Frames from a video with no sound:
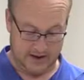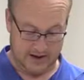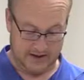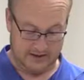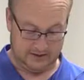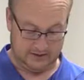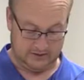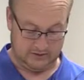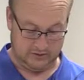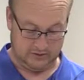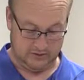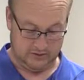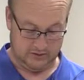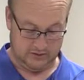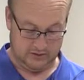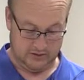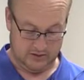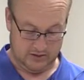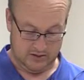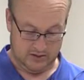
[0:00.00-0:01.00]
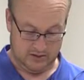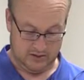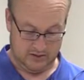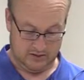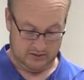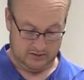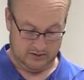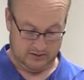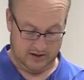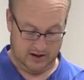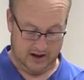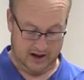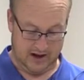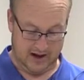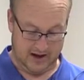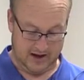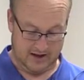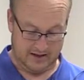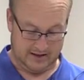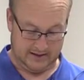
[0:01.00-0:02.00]
basil,
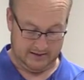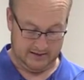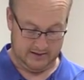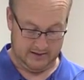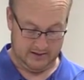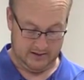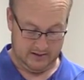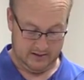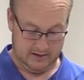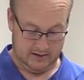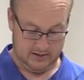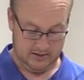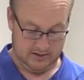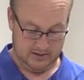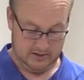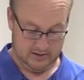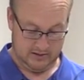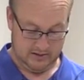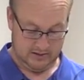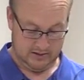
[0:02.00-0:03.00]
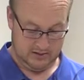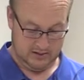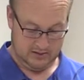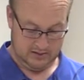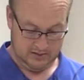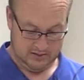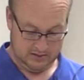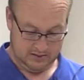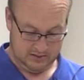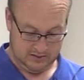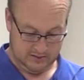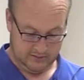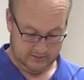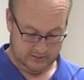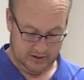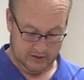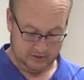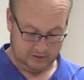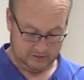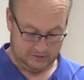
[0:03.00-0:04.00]
dried
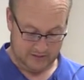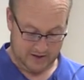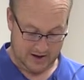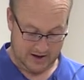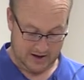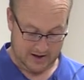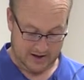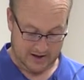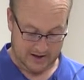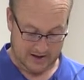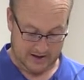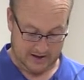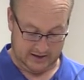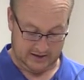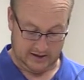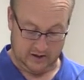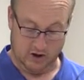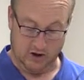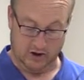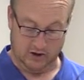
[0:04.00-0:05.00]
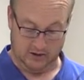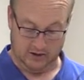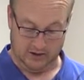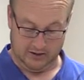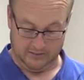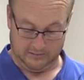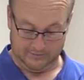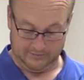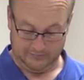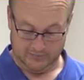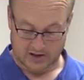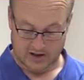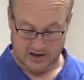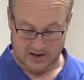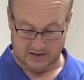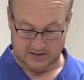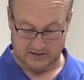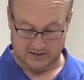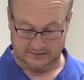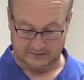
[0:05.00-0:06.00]
rosemary, and garlic
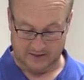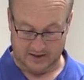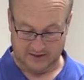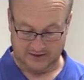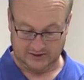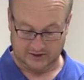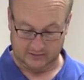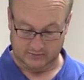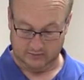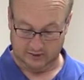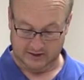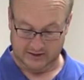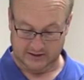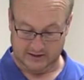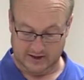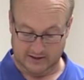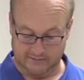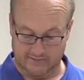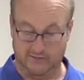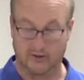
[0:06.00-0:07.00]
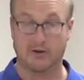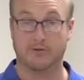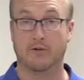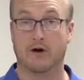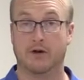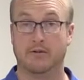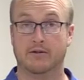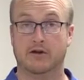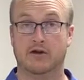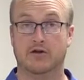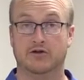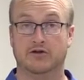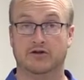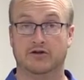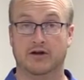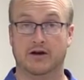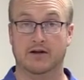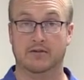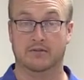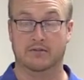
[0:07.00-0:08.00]
and this makes their blend up for barbecue
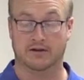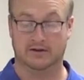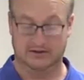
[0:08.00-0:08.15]
shrimp.